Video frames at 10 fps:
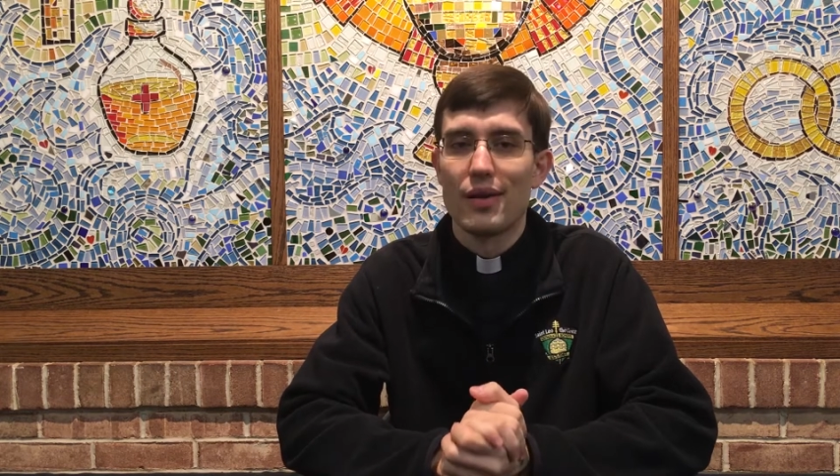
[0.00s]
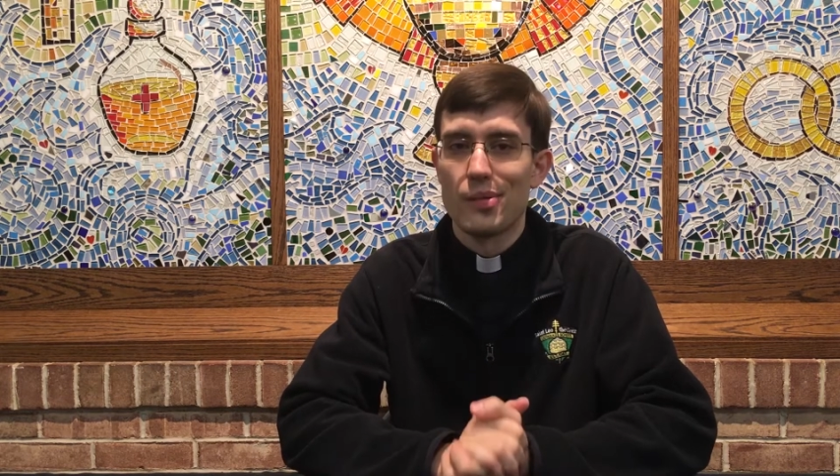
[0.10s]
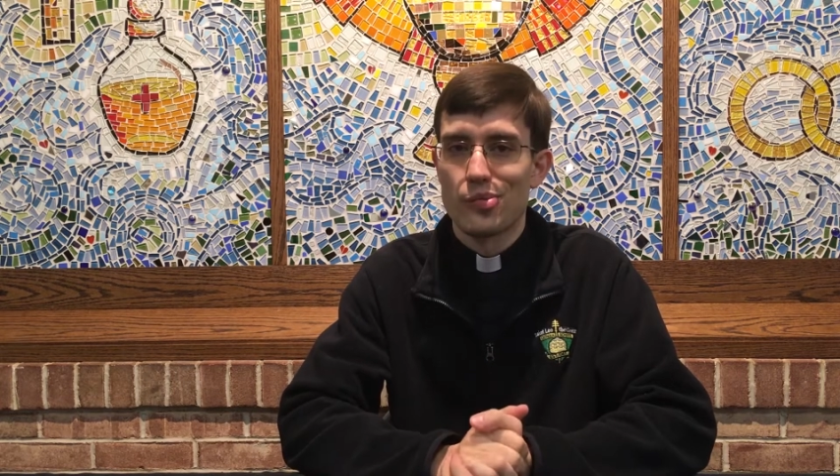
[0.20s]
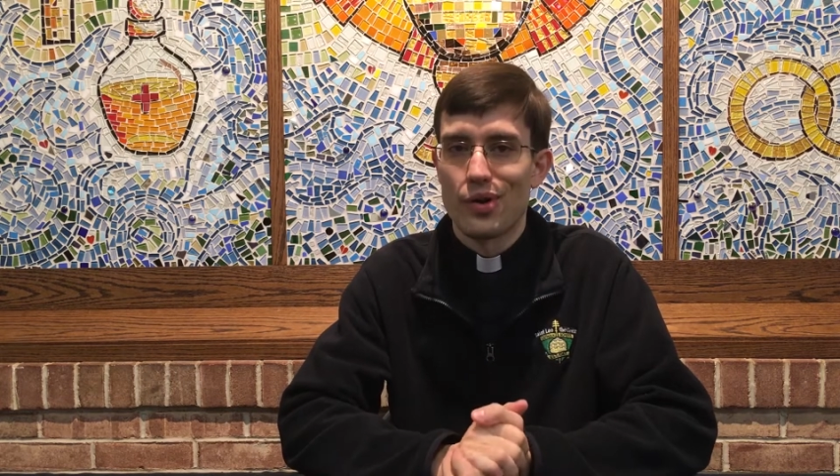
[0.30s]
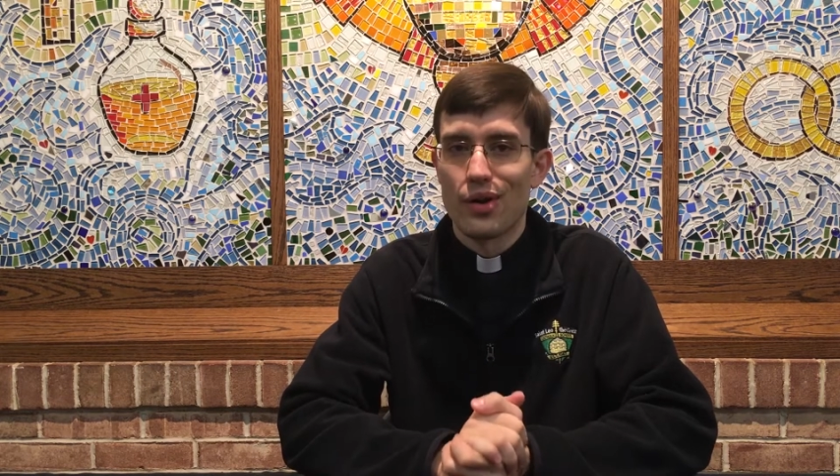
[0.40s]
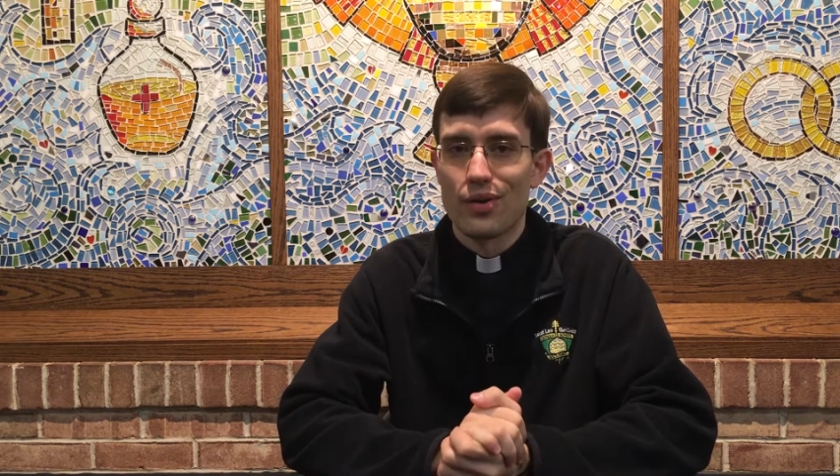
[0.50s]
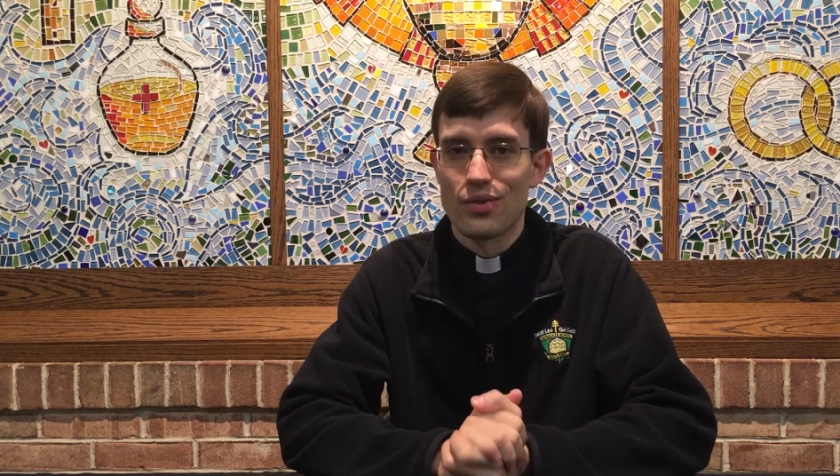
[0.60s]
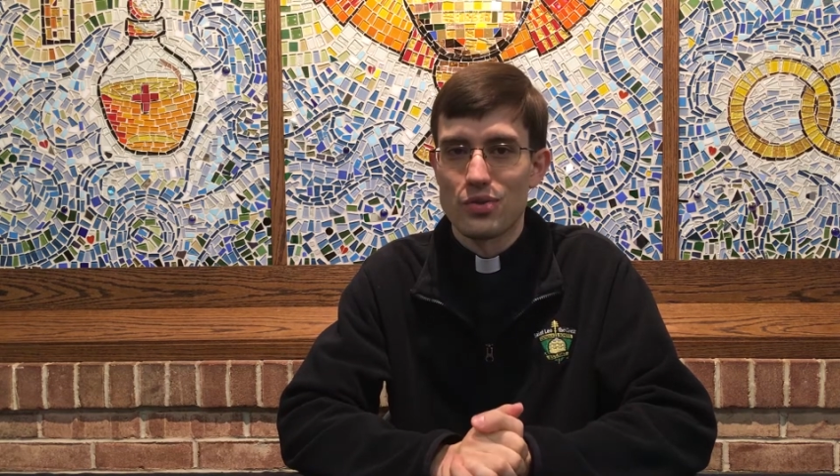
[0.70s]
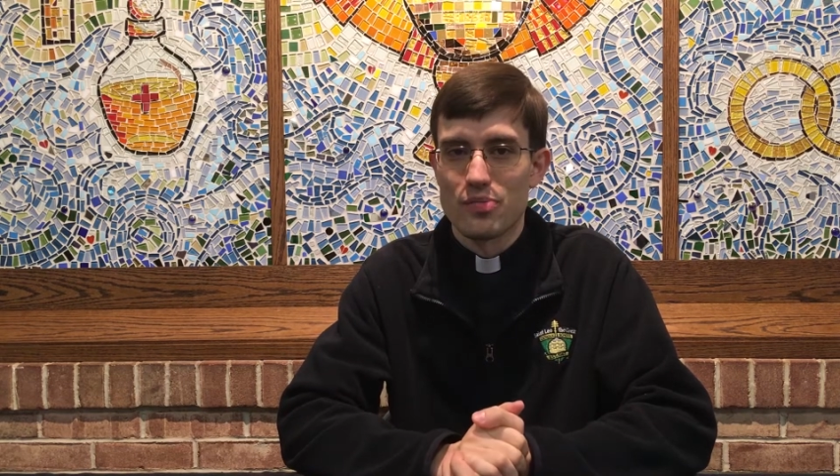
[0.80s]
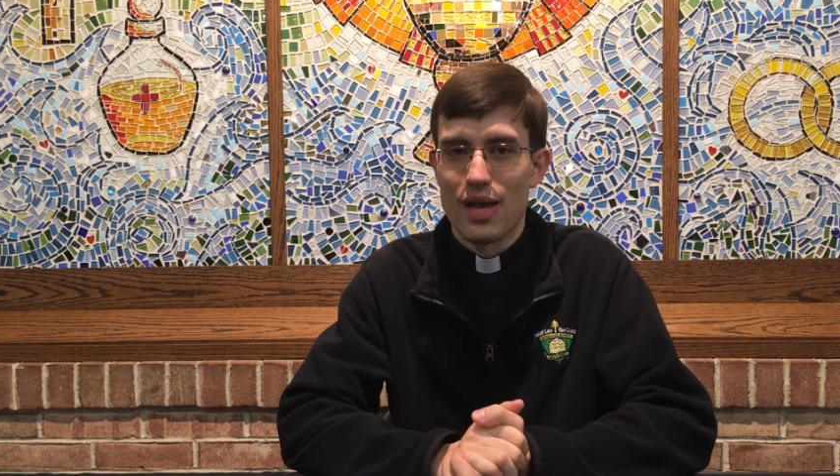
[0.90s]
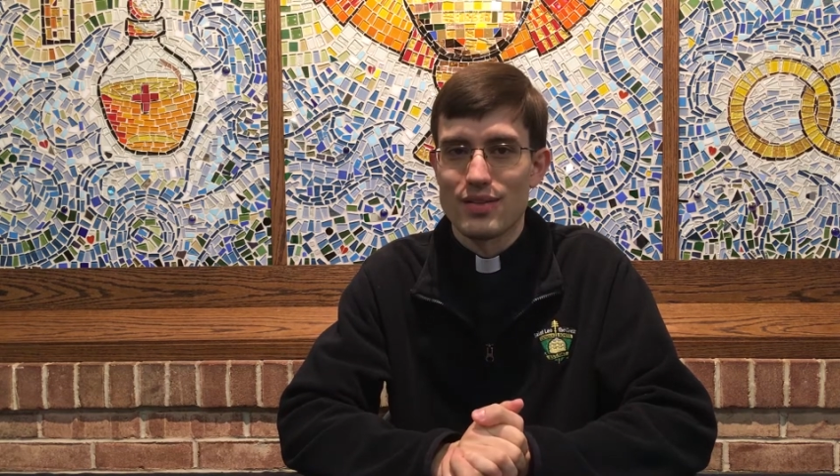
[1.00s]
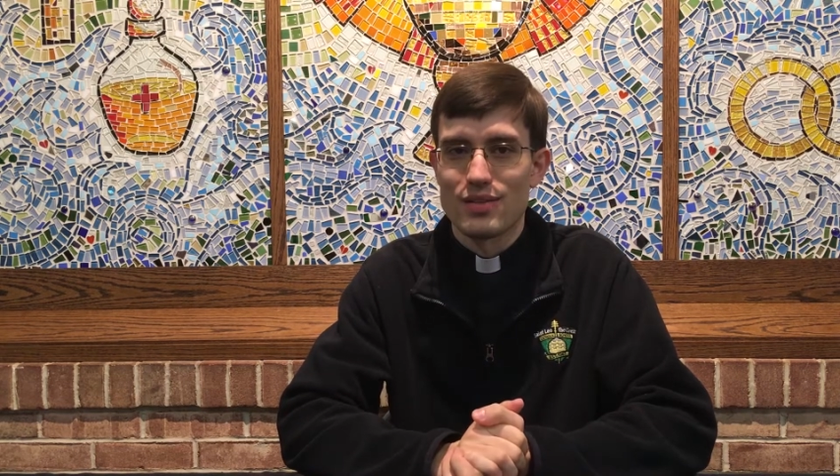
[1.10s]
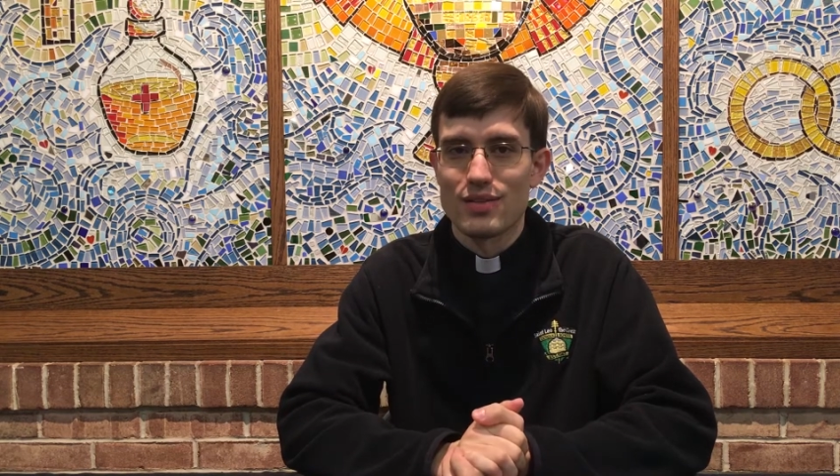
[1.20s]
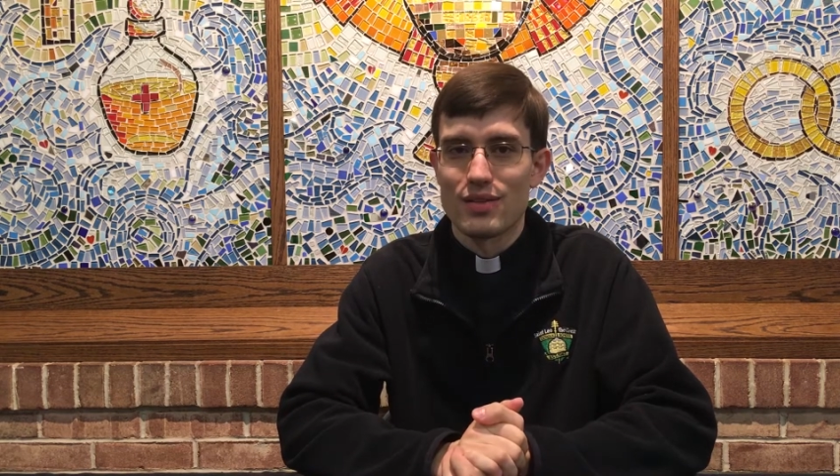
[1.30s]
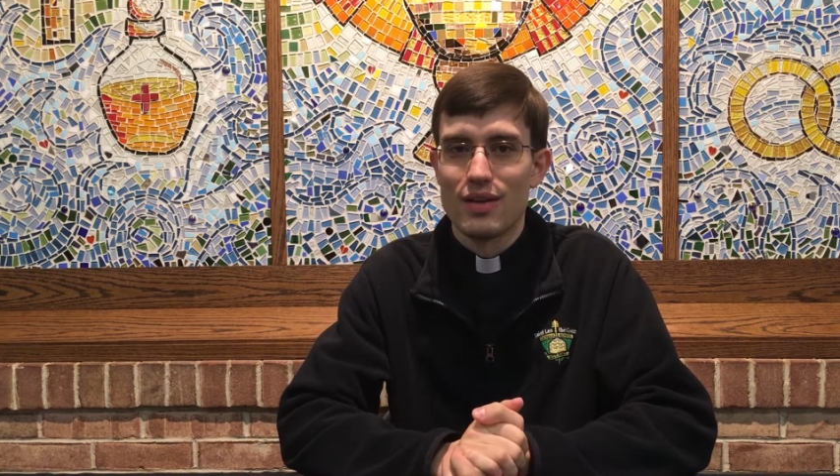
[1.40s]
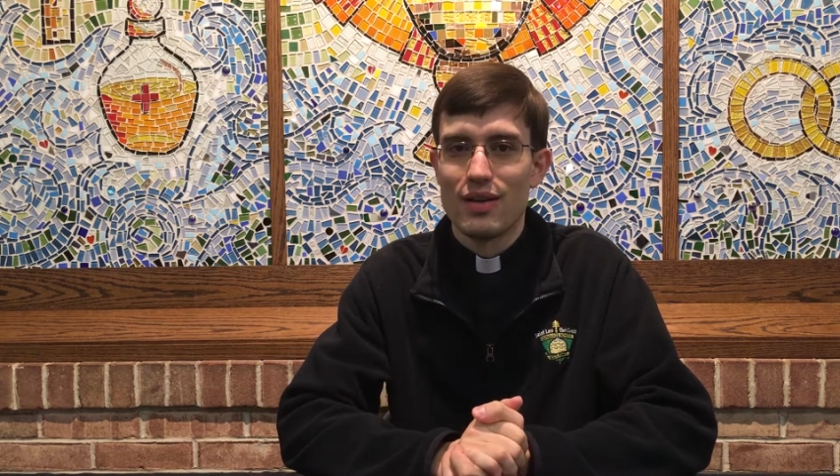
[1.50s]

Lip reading: in prayer in those Masses.